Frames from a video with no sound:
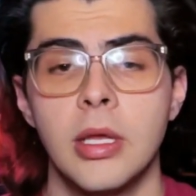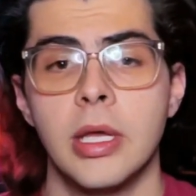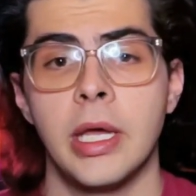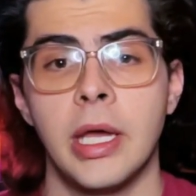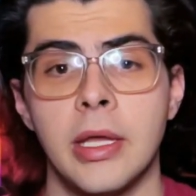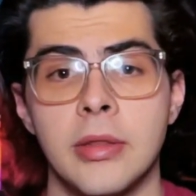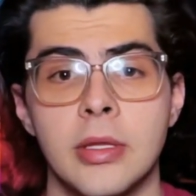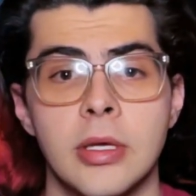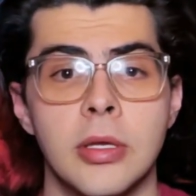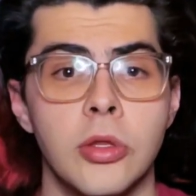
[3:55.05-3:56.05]
and
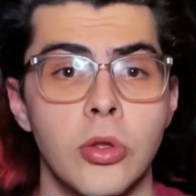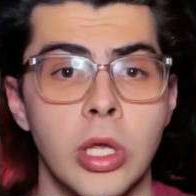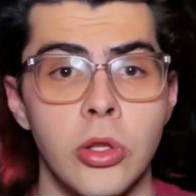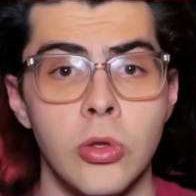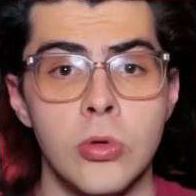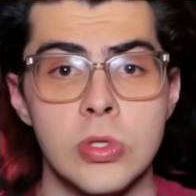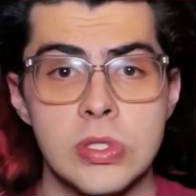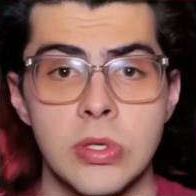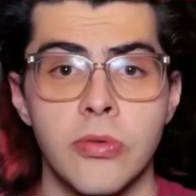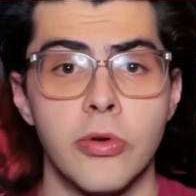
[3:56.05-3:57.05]
uh, you can use,
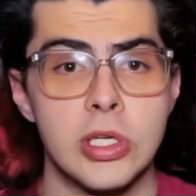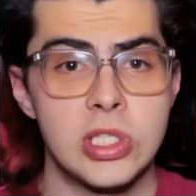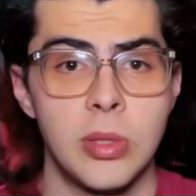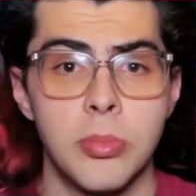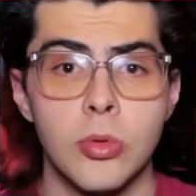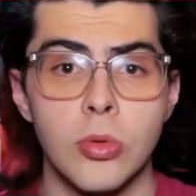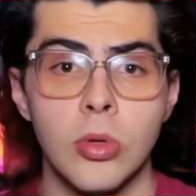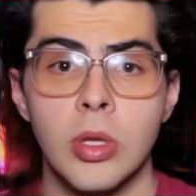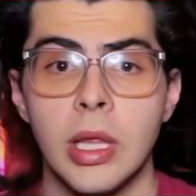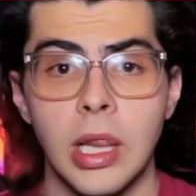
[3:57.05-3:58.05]
for example,
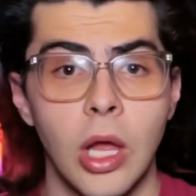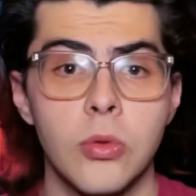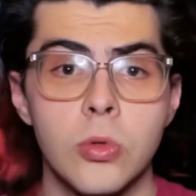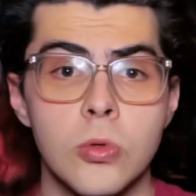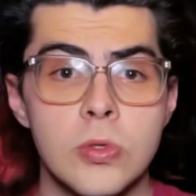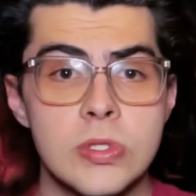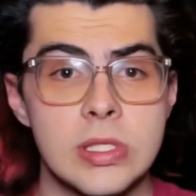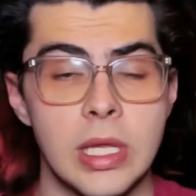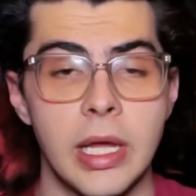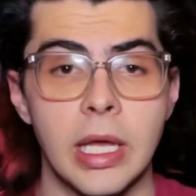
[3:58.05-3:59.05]
cloud tools
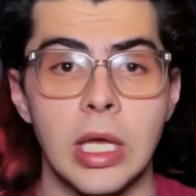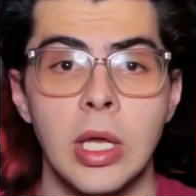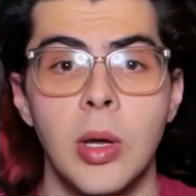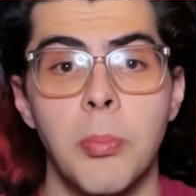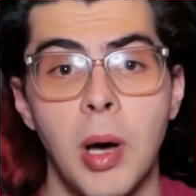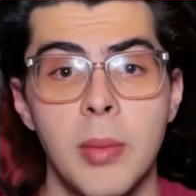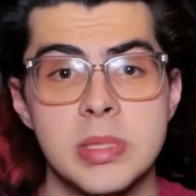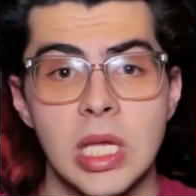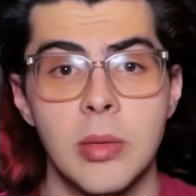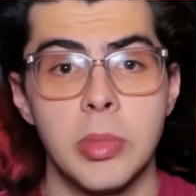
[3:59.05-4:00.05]
like
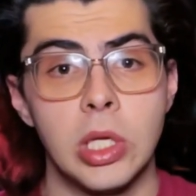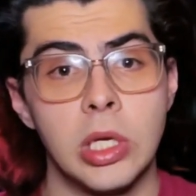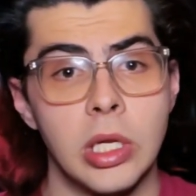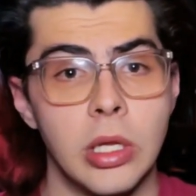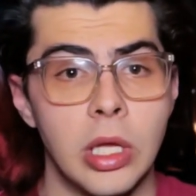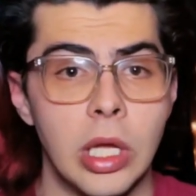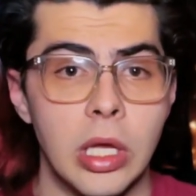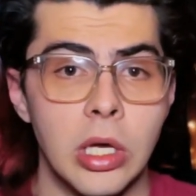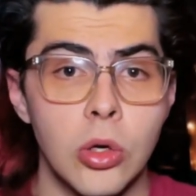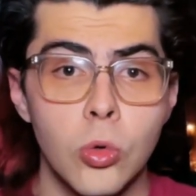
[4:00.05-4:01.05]
PubSub in
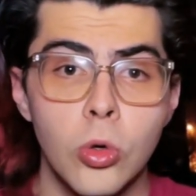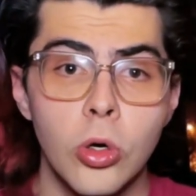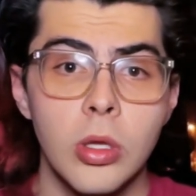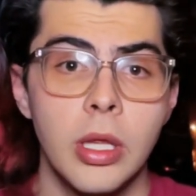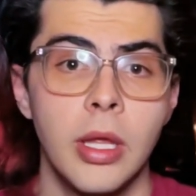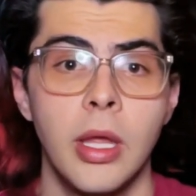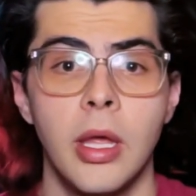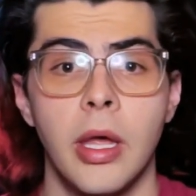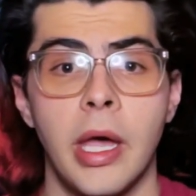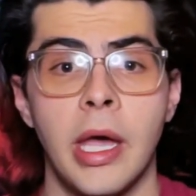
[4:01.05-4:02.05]
uh, Google,
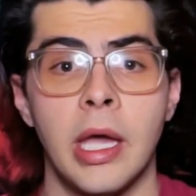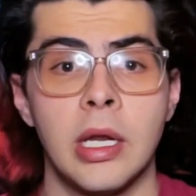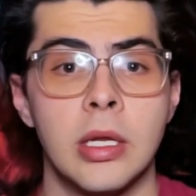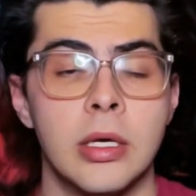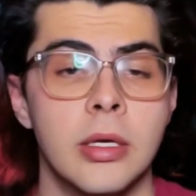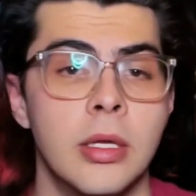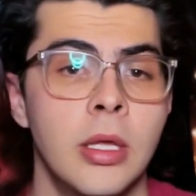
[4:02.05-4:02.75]
and uh,